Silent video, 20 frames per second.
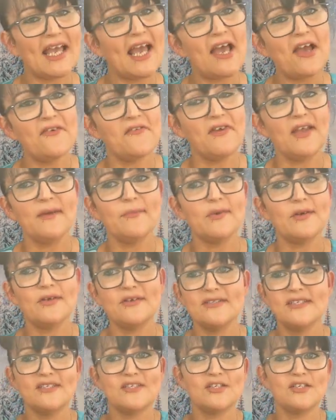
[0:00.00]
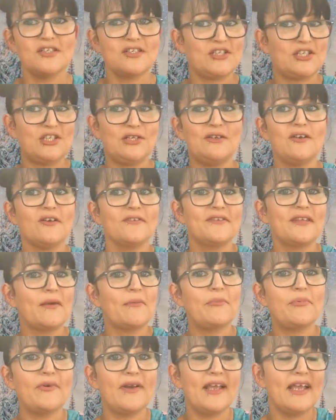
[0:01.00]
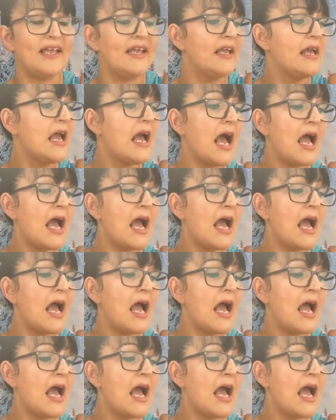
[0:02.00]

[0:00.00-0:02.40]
out of it because it's just too goddamn pretty.